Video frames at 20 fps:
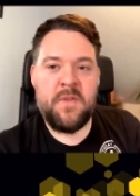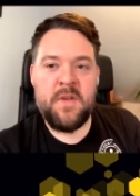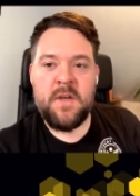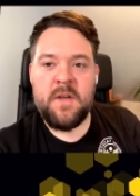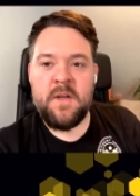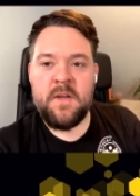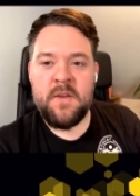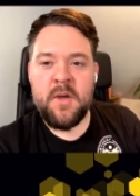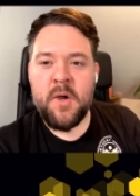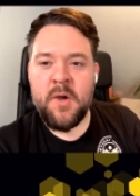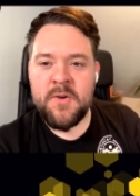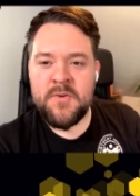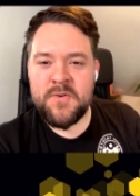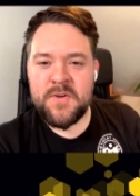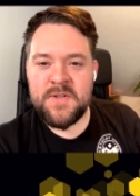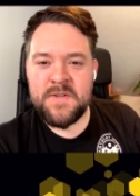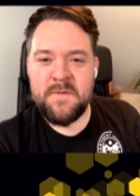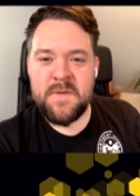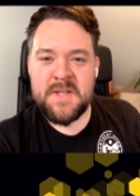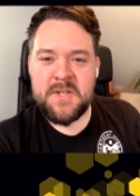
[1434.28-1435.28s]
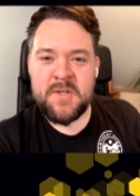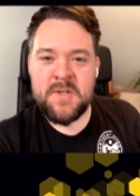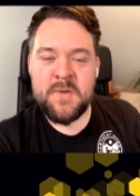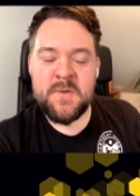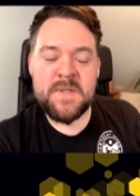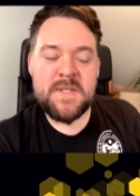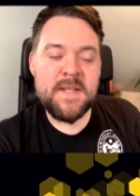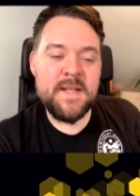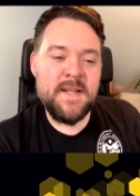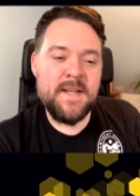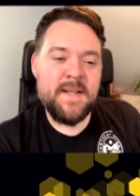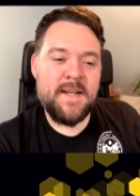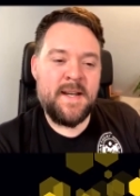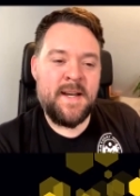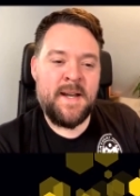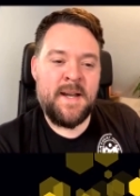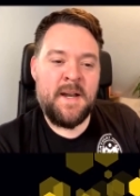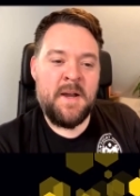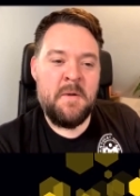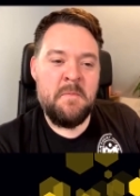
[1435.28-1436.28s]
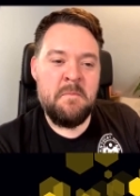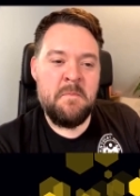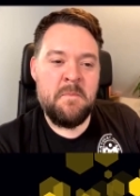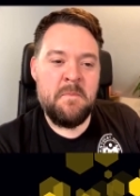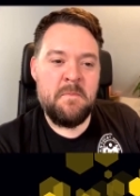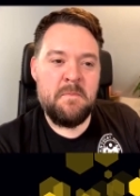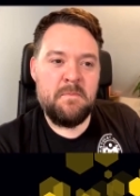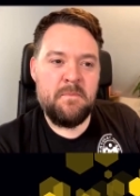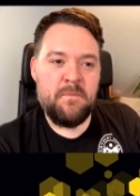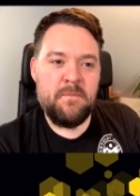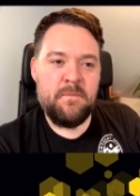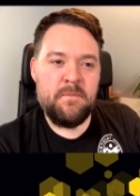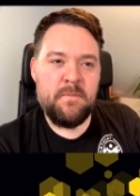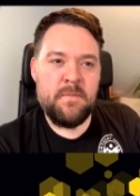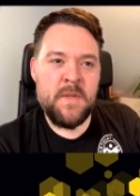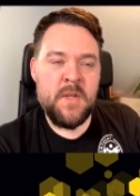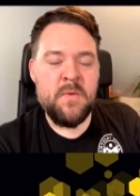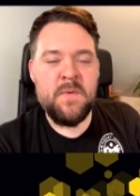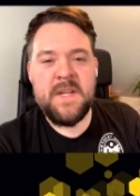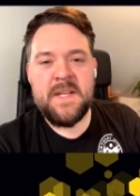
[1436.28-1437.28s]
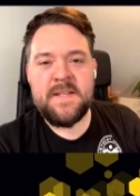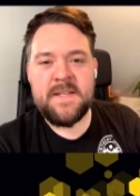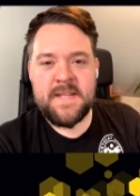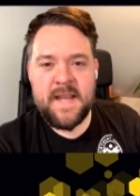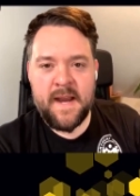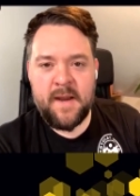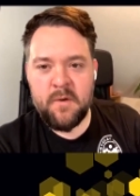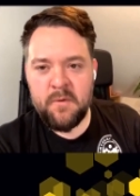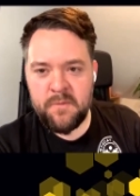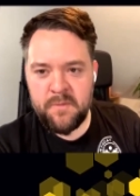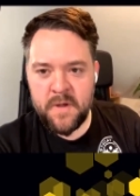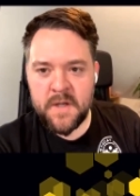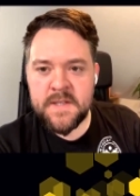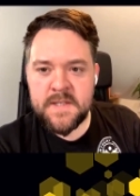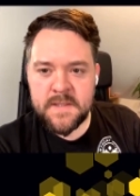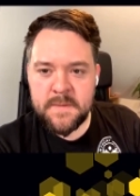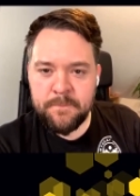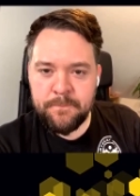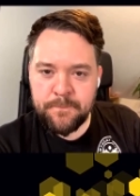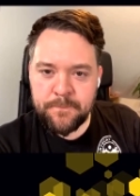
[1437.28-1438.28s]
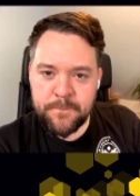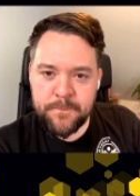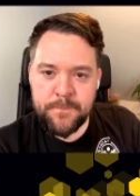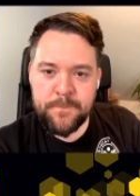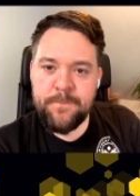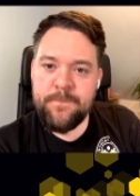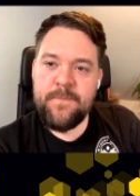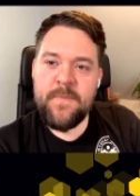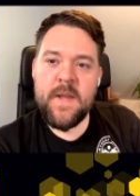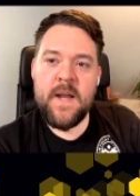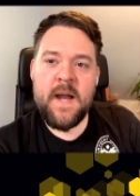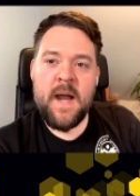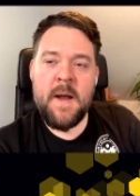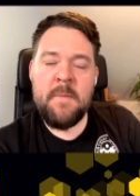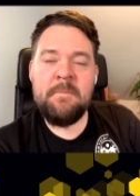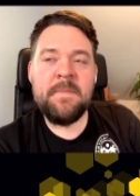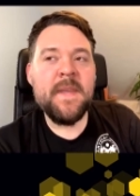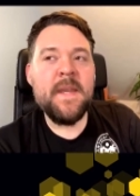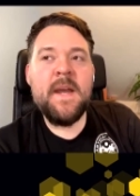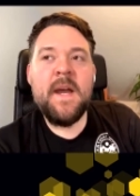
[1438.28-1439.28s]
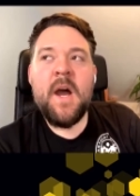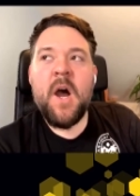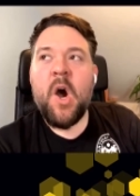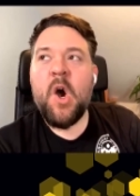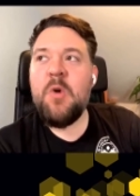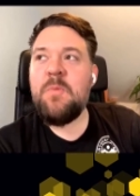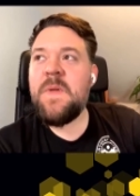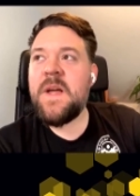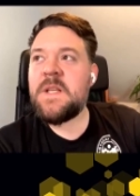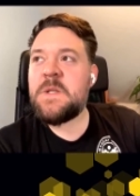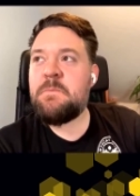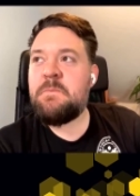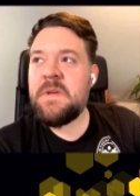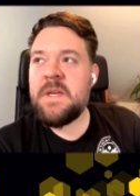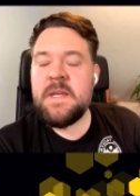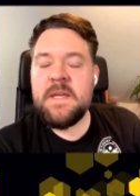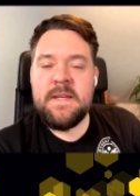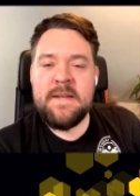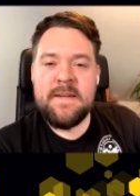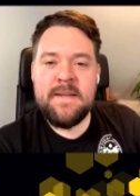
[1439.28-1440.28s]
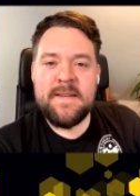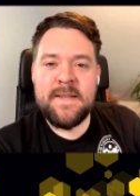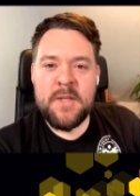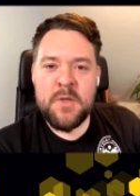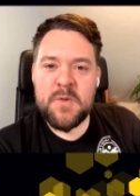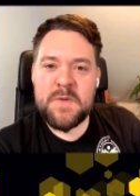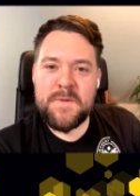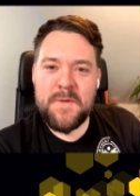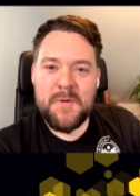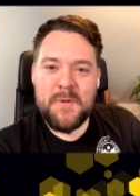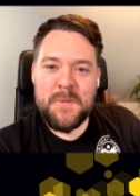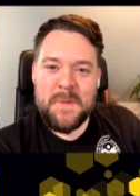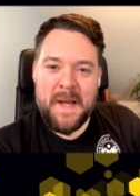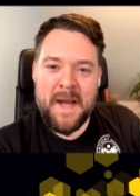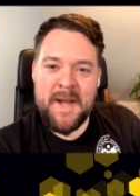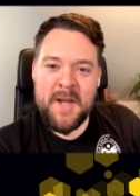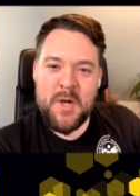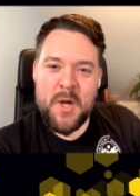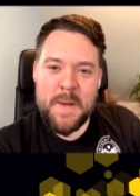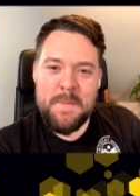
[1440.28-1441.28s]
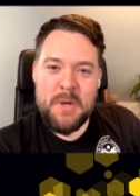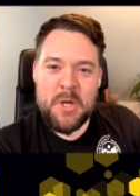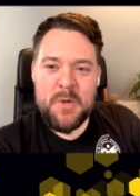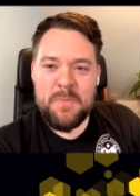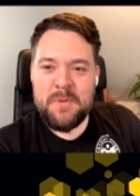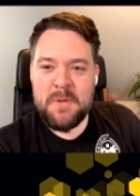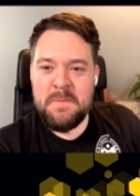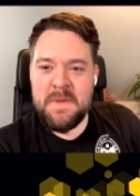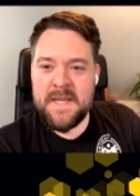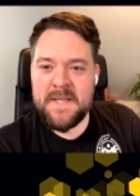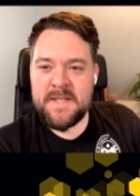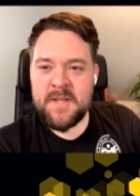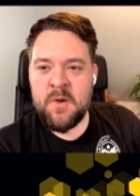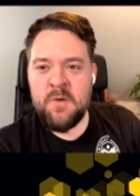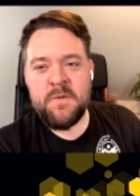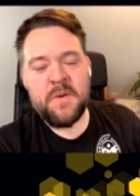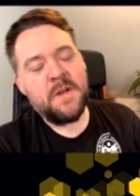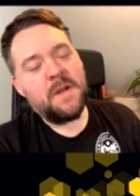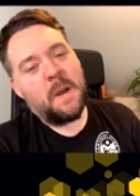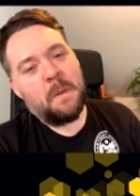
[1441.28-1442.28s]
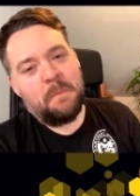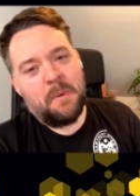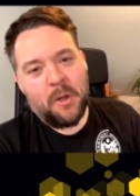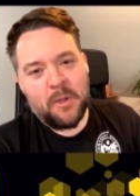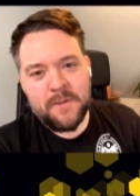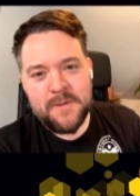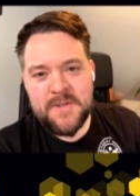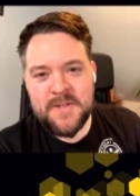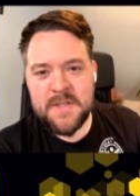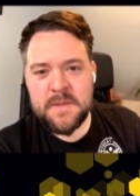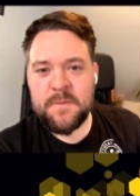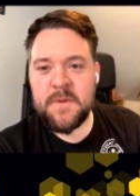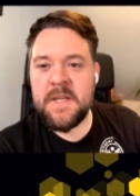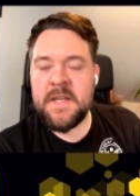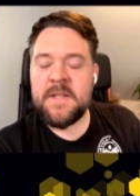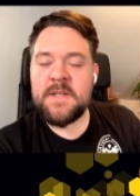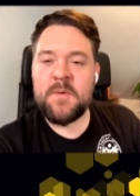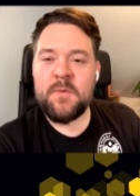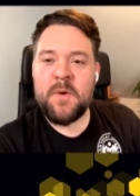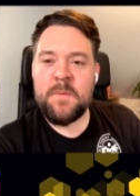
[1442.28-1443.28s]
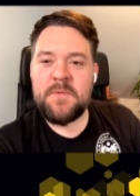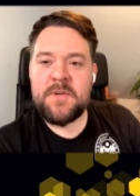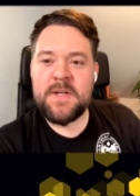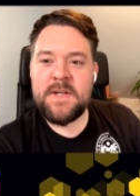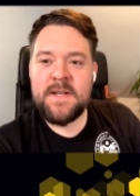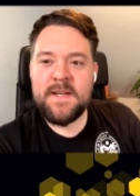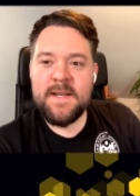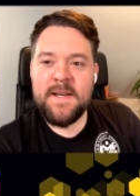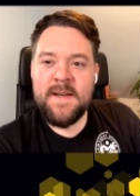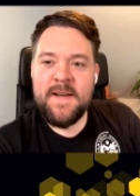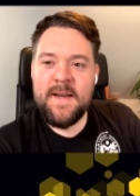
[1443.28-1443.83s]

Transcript: of the hundreds of issues you need to tackle first. Hope that's been useful. I know I'm a couple of minutes over. Apologies for the interruption.